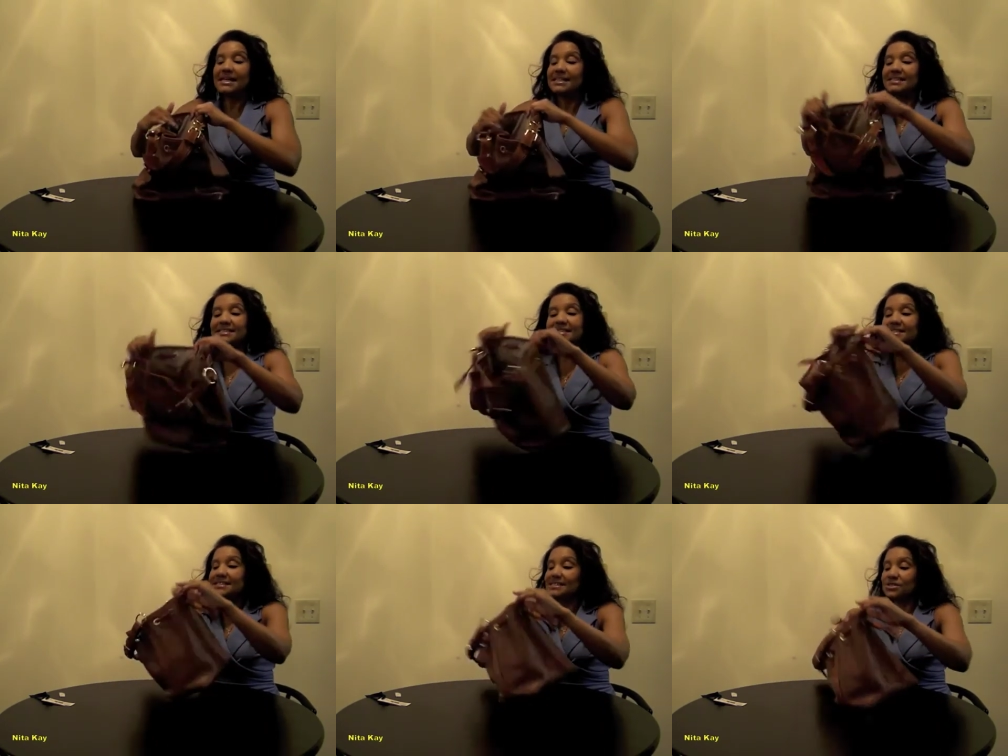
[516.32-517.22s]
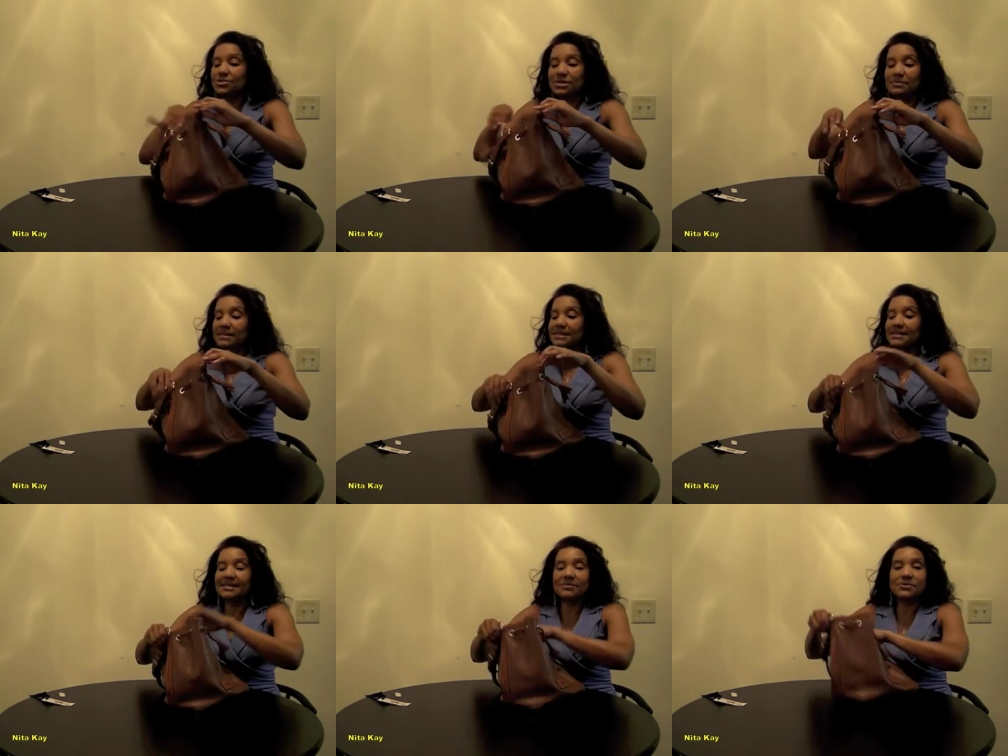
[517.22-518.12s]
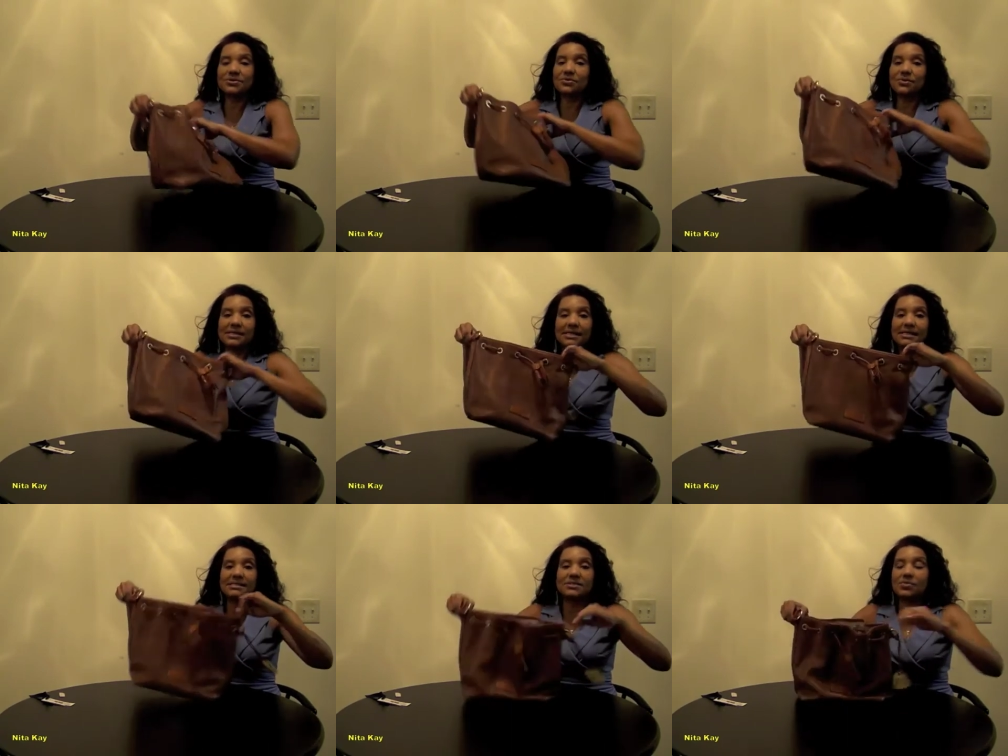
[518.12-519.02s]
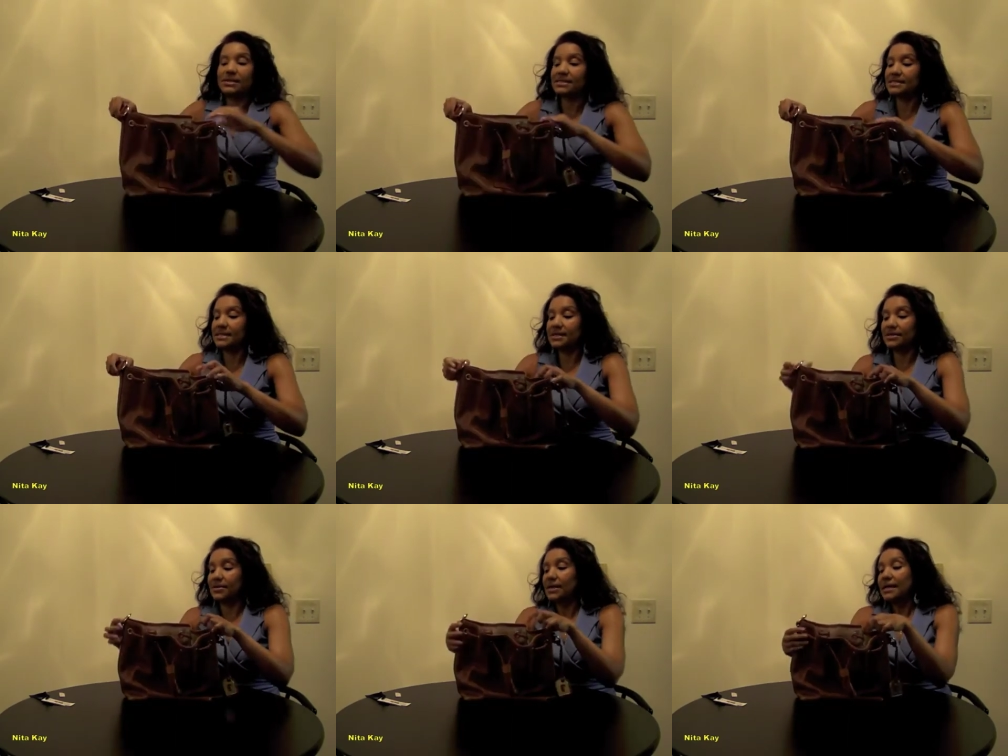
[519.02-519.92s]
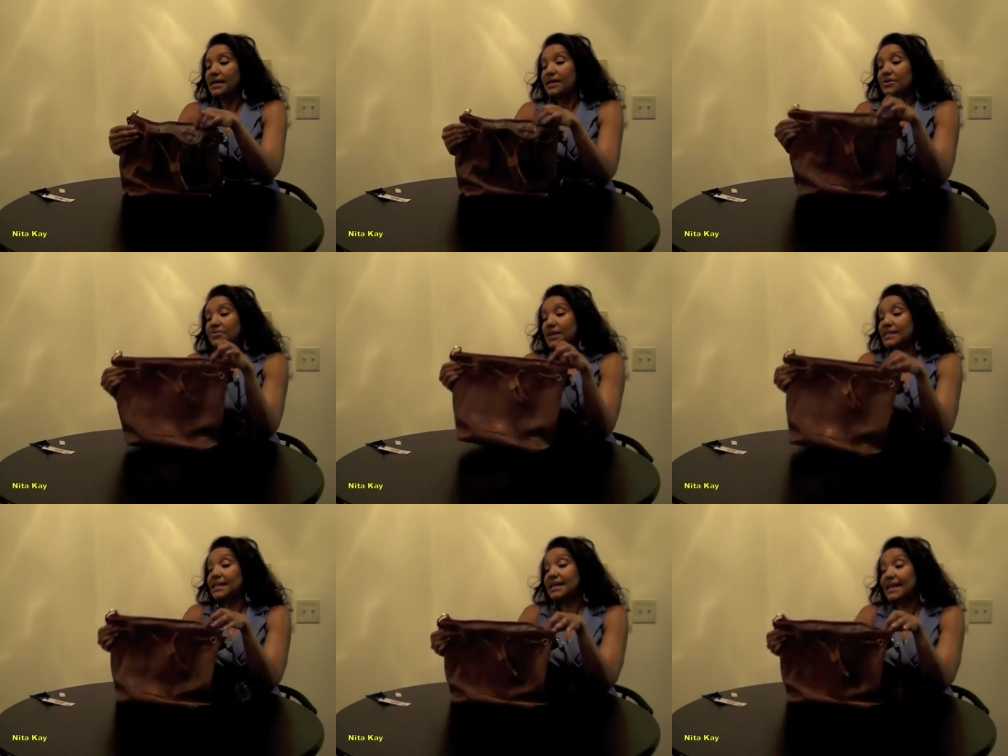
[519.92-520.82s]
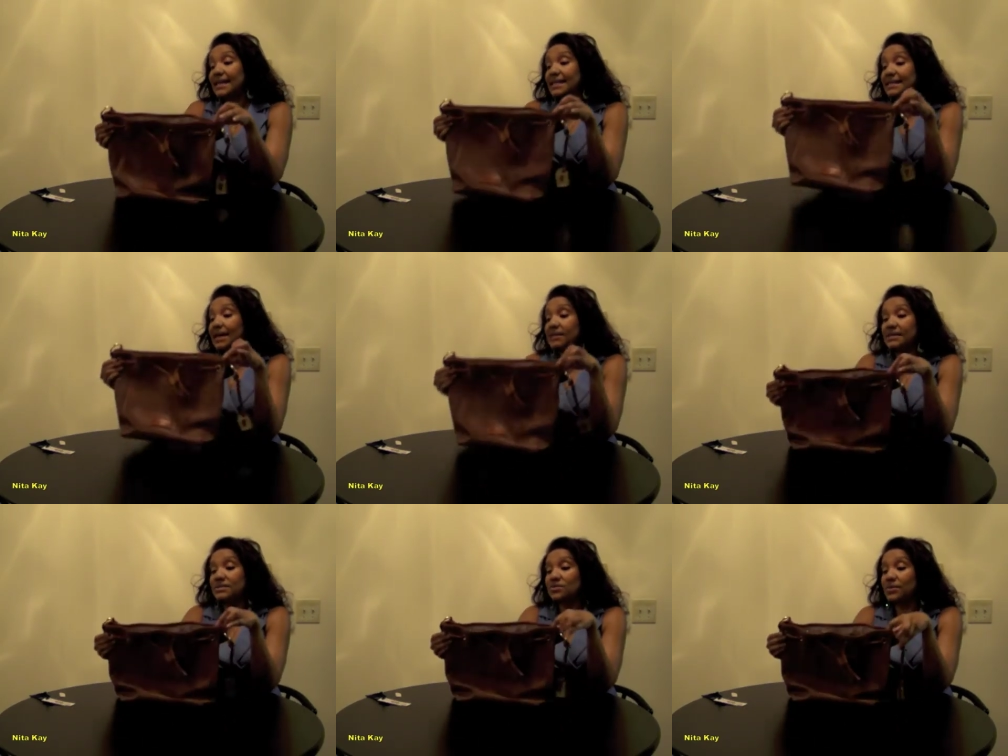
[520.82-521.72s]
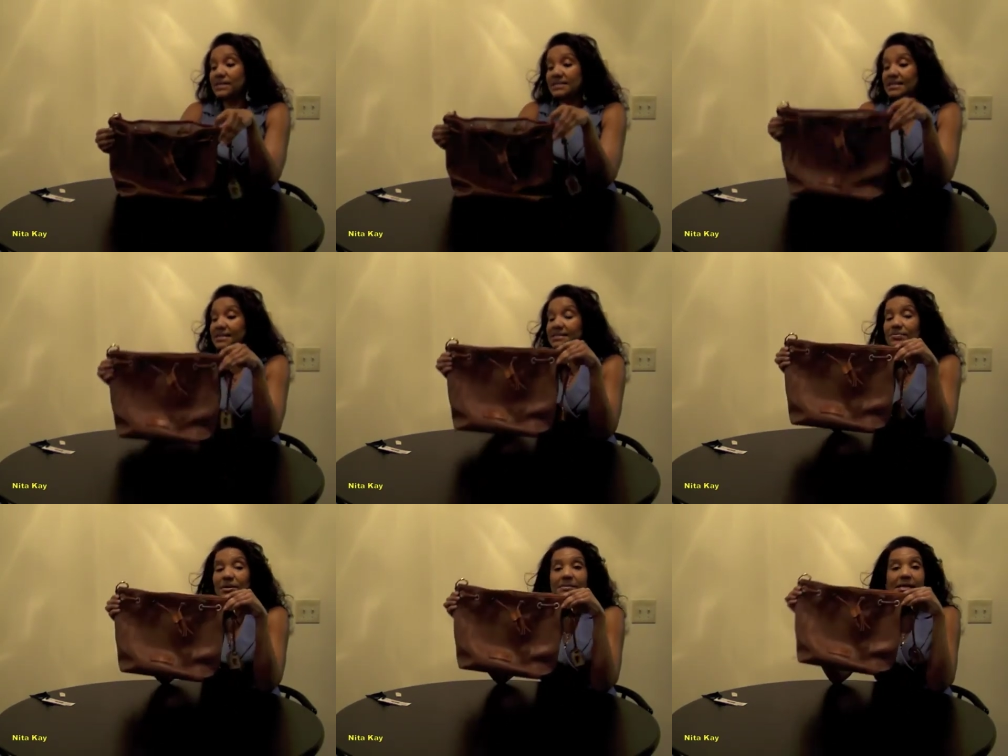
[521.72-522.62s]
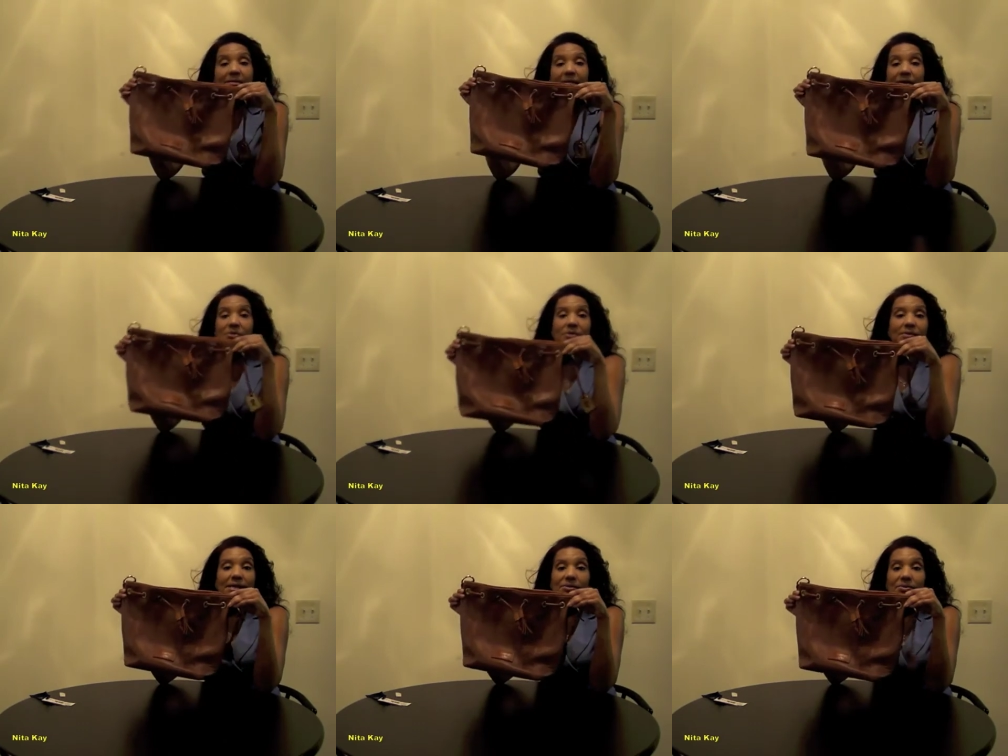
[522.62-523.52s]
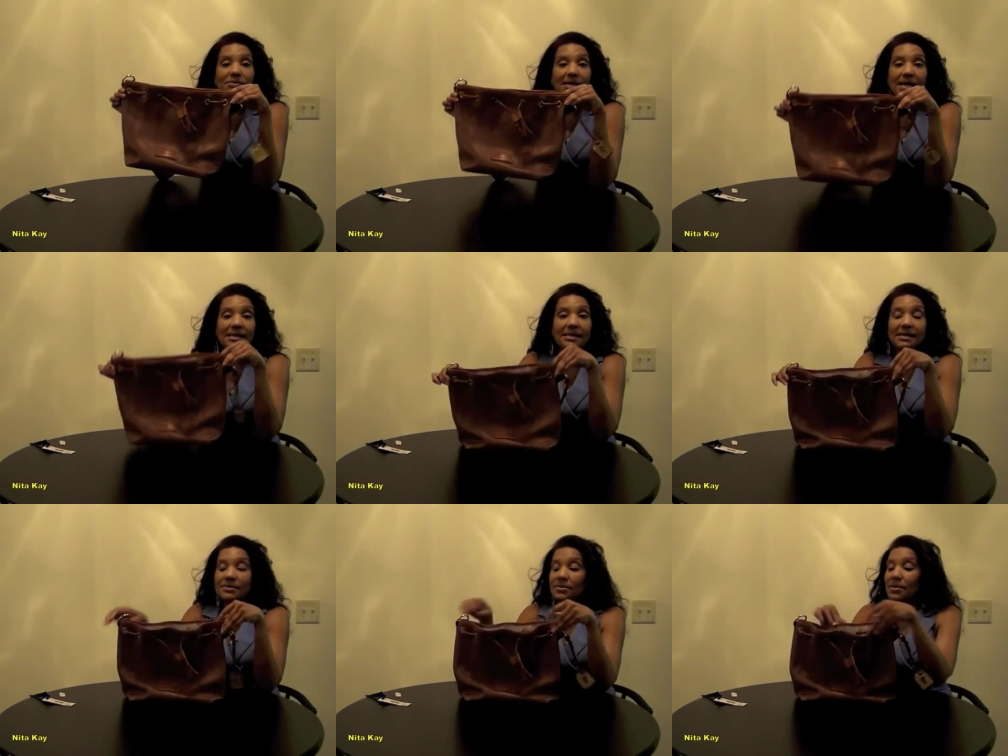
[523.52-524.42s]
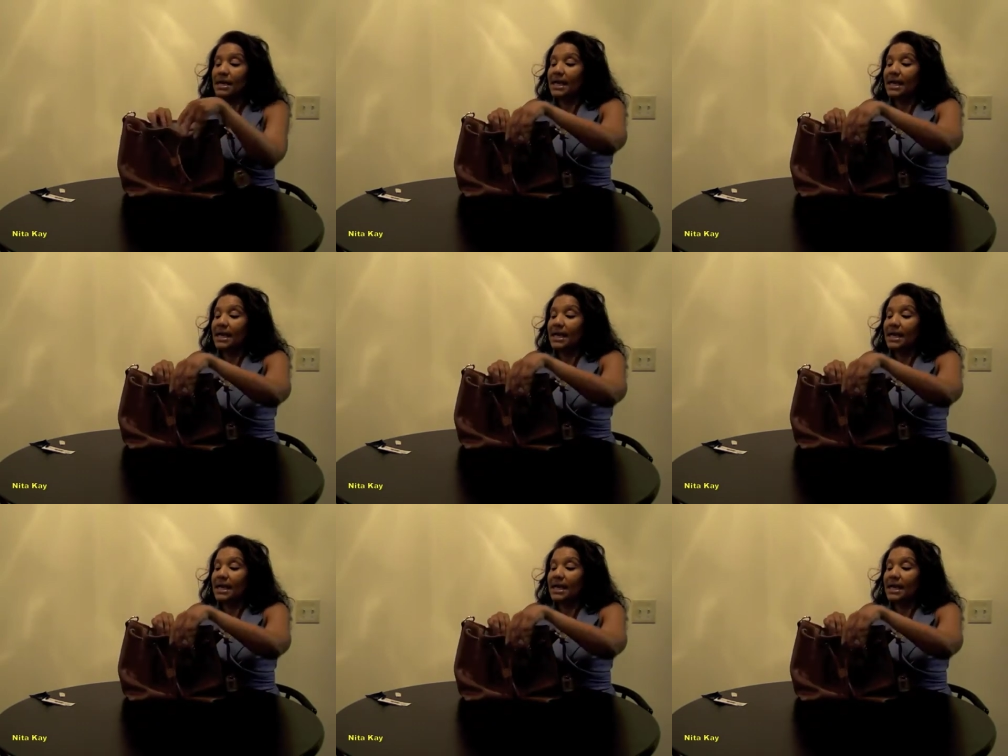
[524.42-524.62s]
This is the treatment that they were doing in 2010, or the fact that I got it at the outlet in 2010, it probably came out in 08 or 09, I don't know.